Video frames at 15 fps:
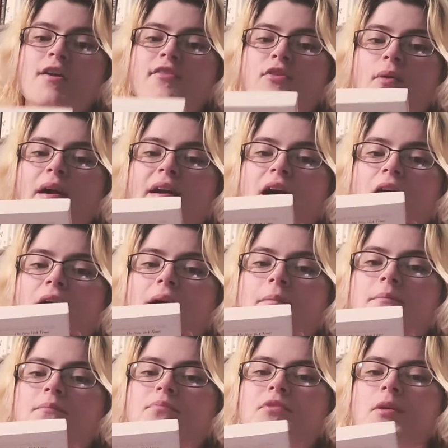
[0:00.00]
So I got
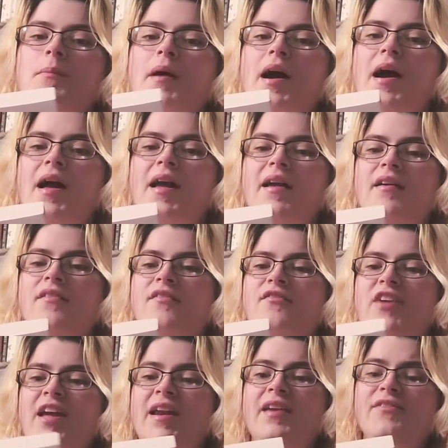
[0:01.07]
by
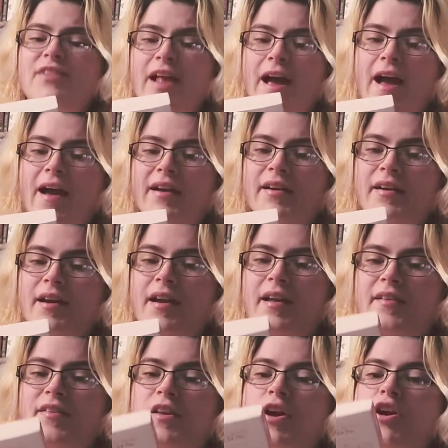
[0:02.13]
Fanny Flagg.
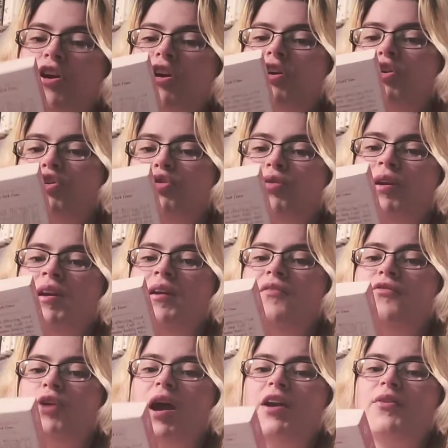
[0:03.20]
It's green
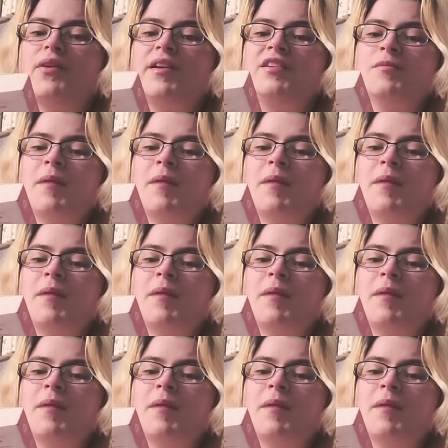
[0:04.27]
fried green